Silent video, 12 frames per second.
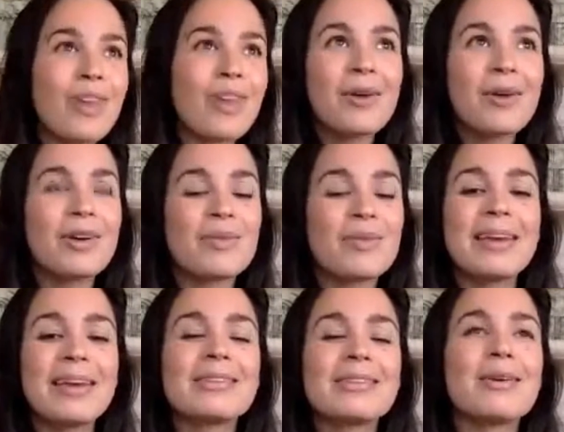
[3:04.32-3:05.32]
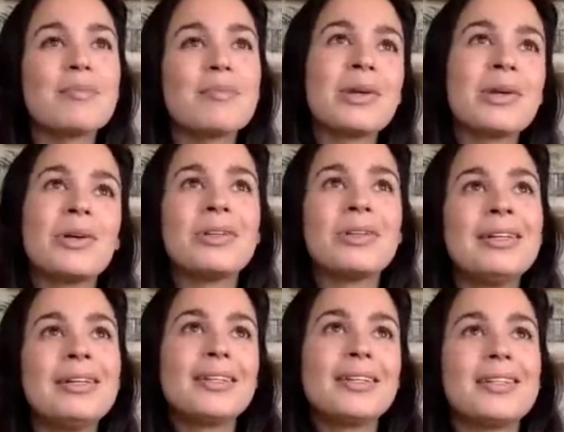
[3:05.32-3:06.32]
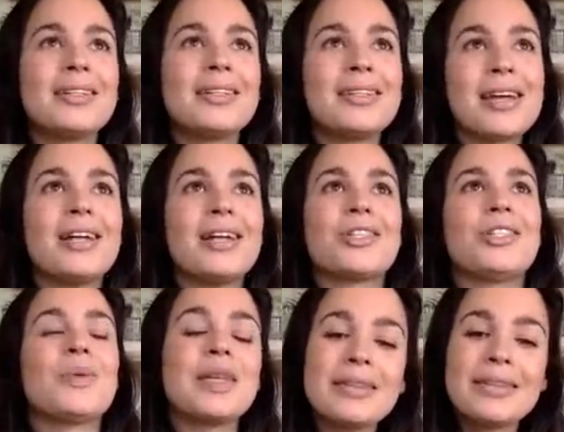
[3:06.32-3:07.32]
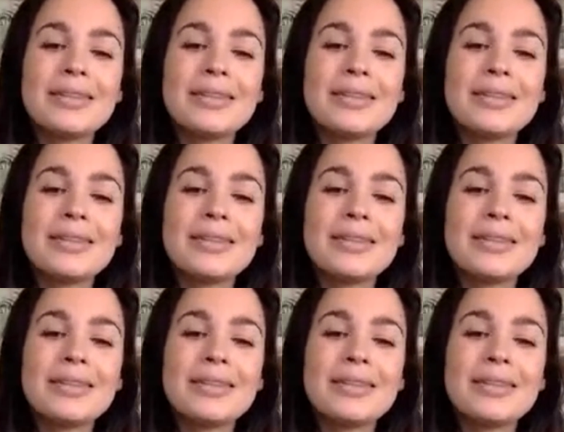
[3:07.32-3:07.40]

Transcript: a lot with me. So I'm a little attached to it.